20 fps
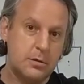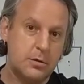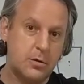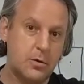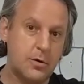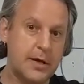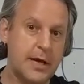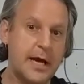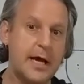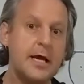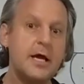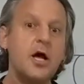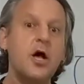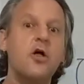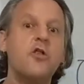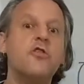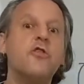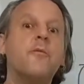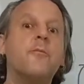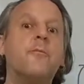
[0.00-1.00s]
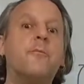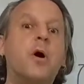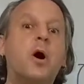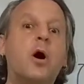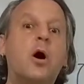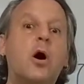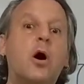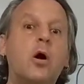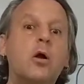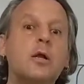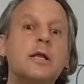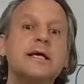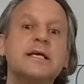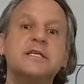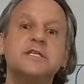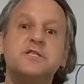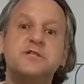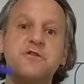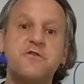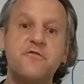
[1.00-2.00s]
Okay? The ball
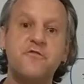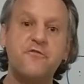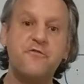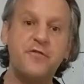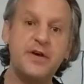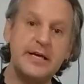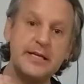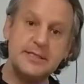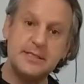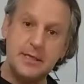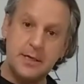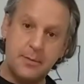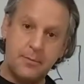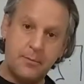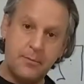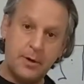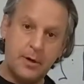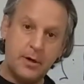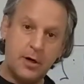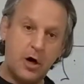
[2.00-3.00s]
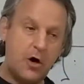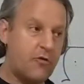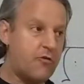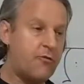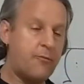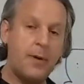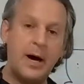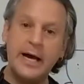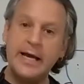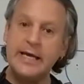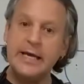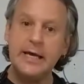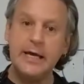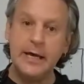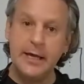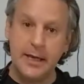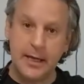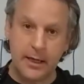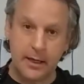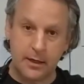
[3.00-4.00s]
is the victim of my
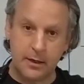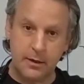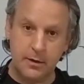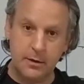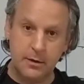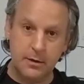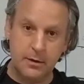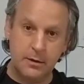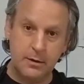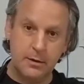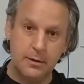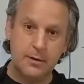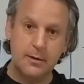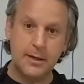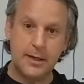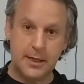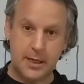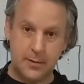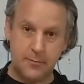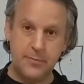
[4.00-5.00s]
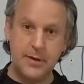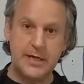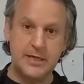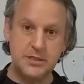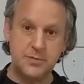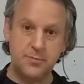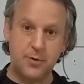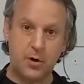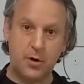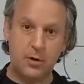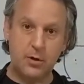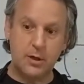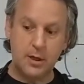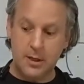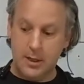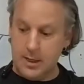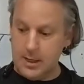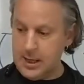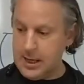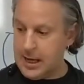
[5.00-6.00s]
hitting, like in baseball.
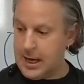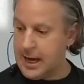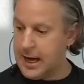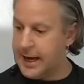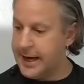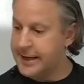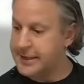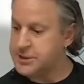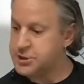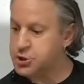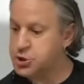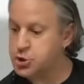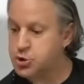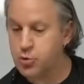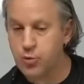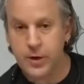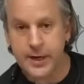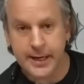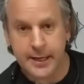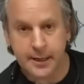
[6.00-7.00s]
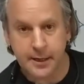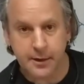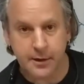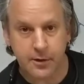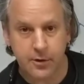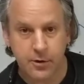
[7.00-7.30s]
I drink